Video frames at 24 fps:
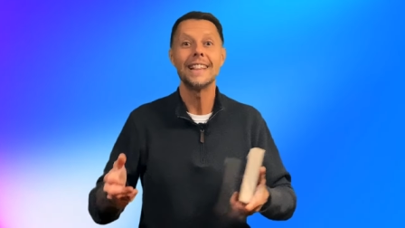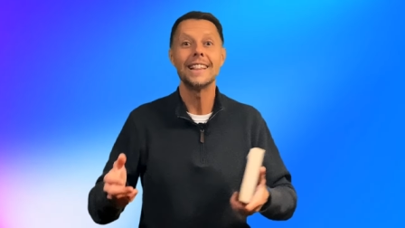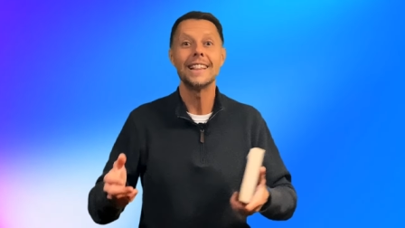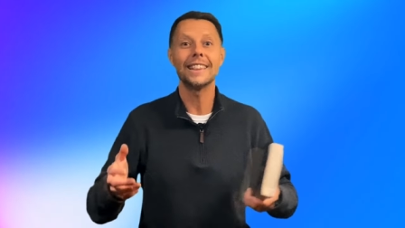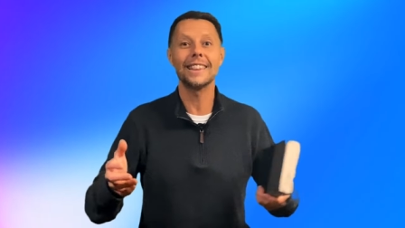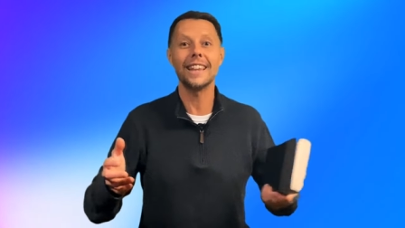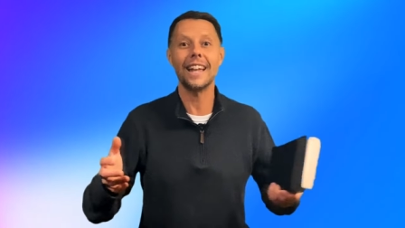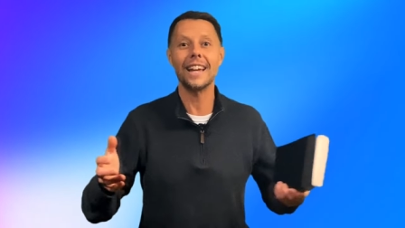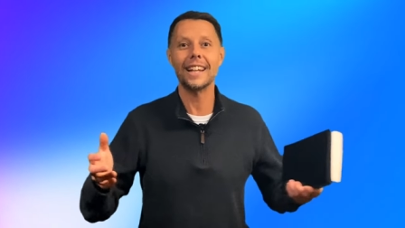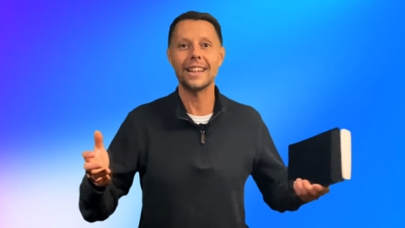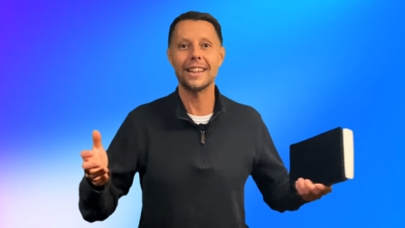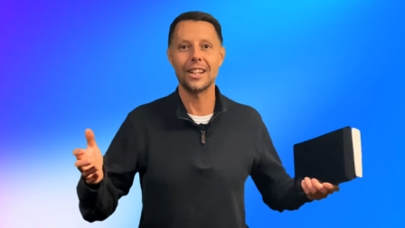
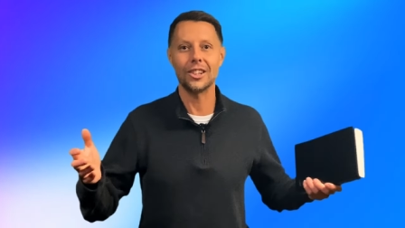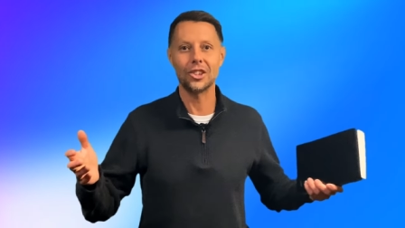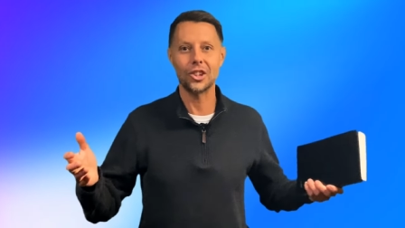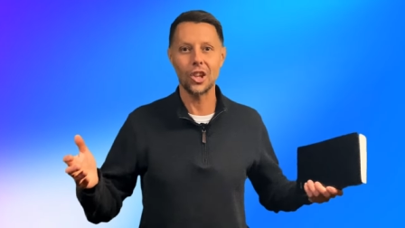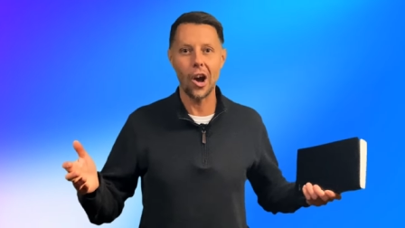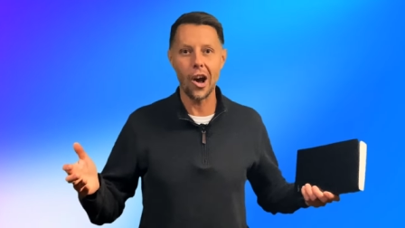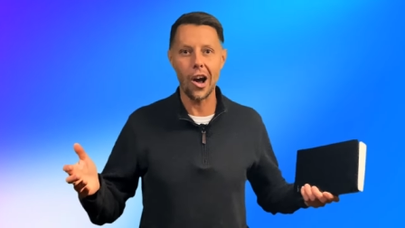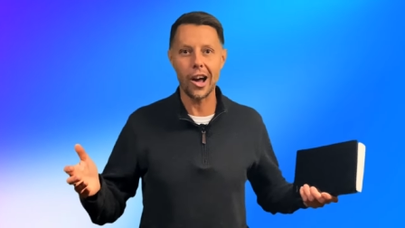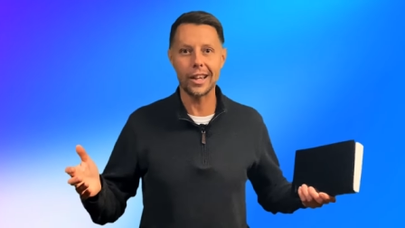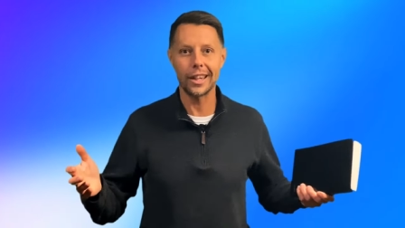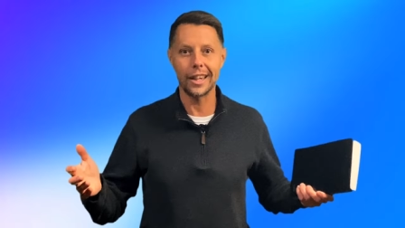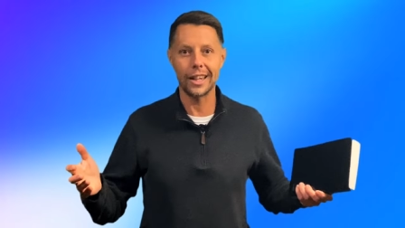like the
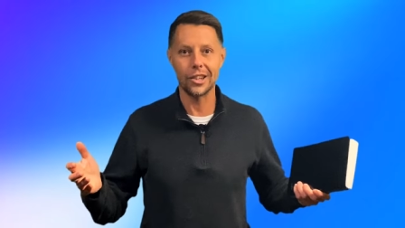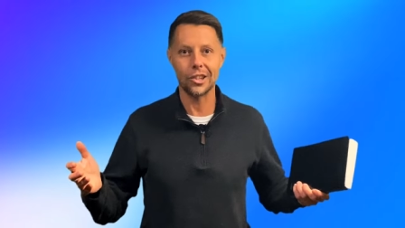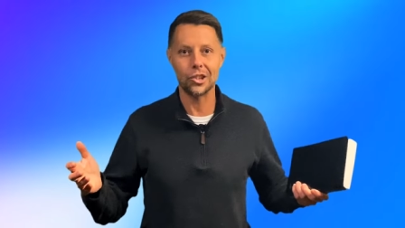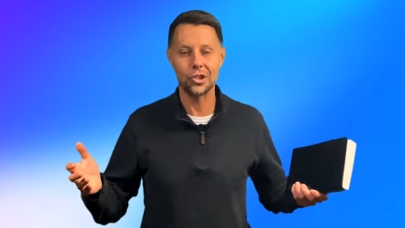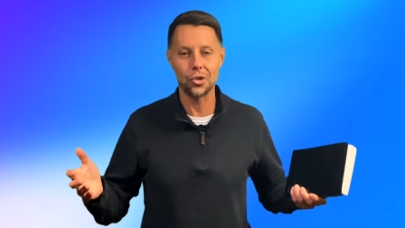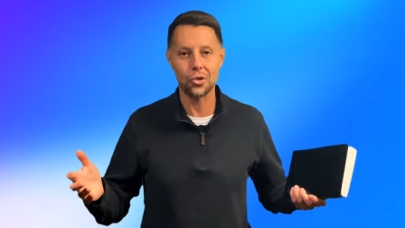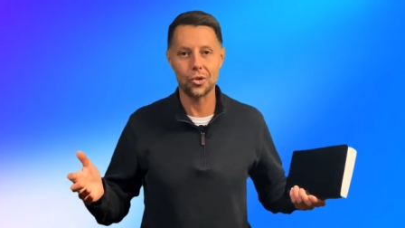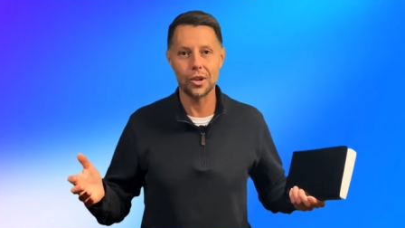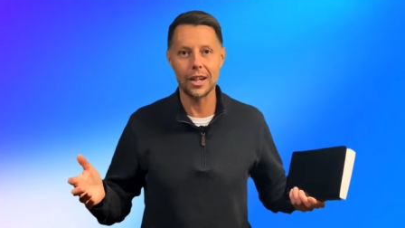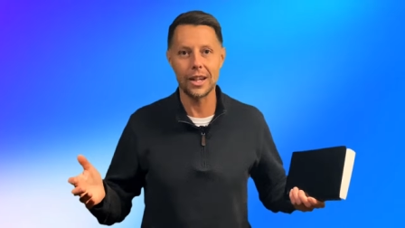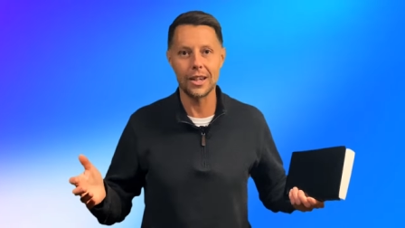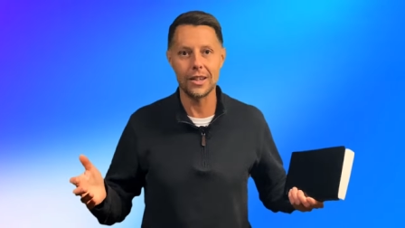talking
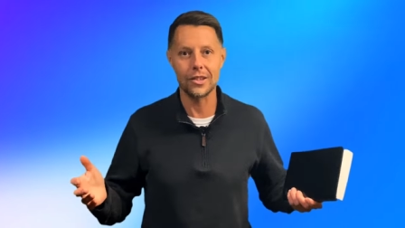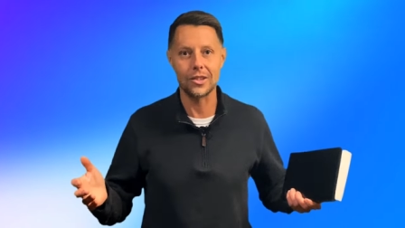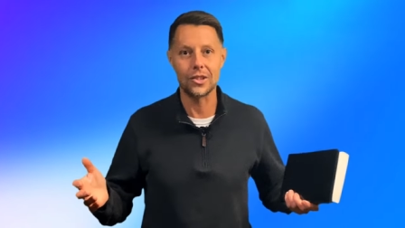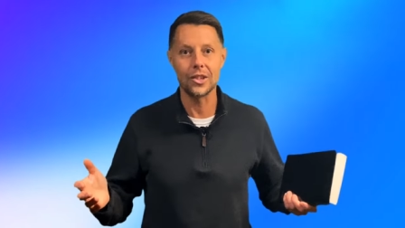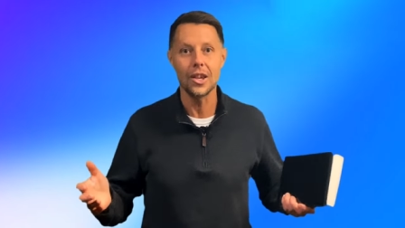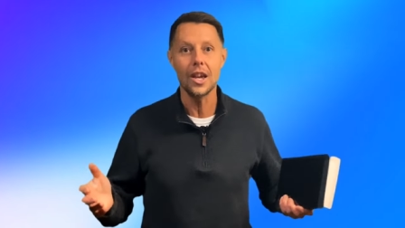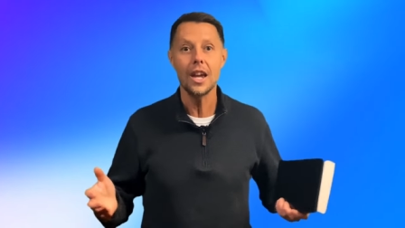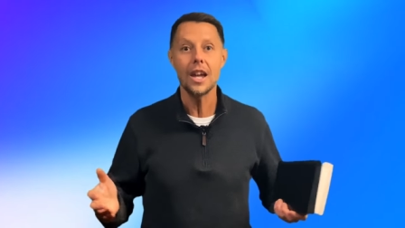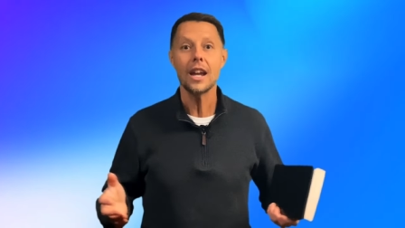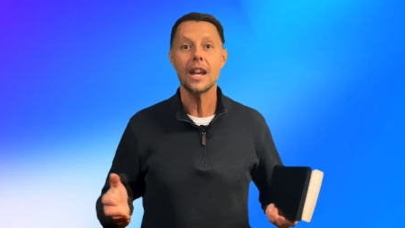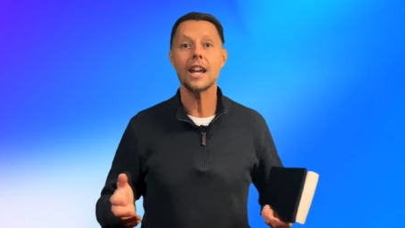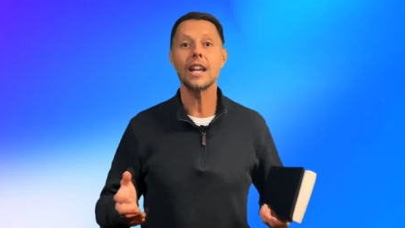trees
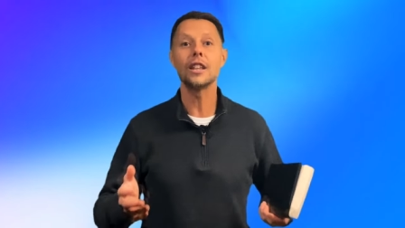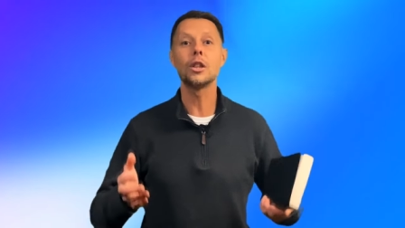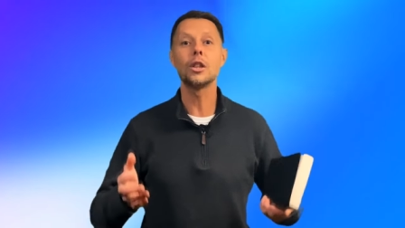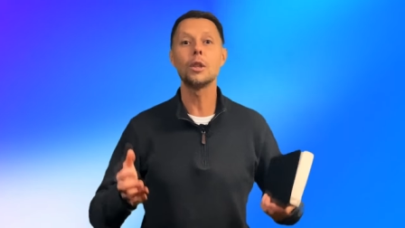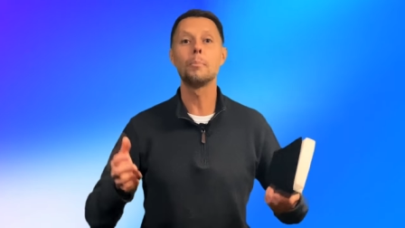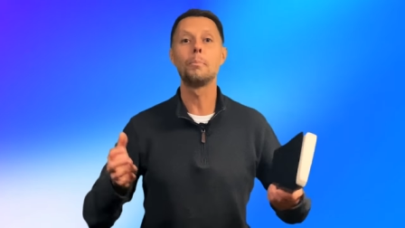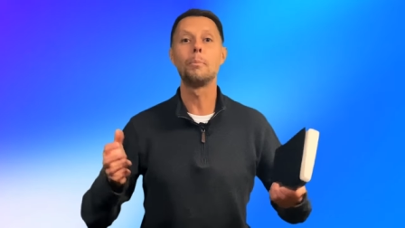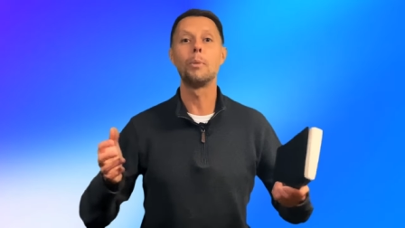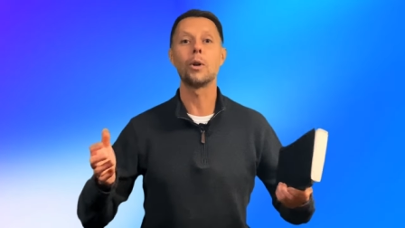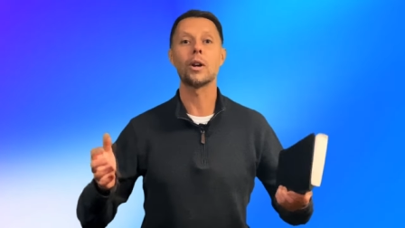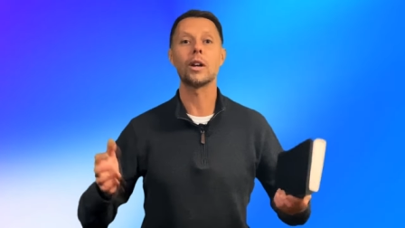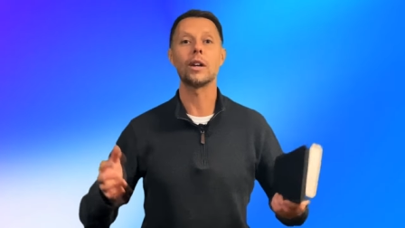in the
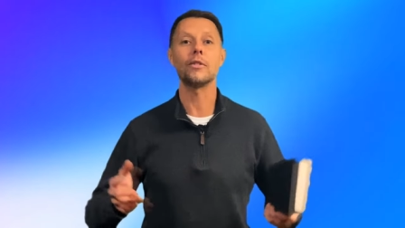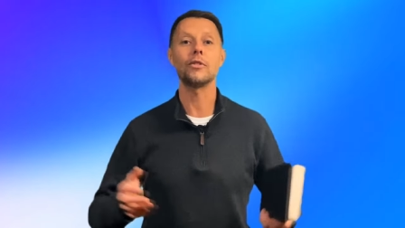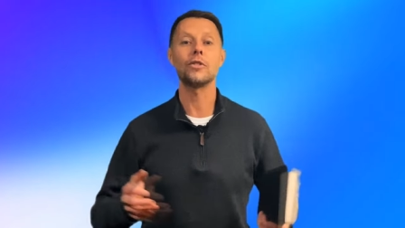book of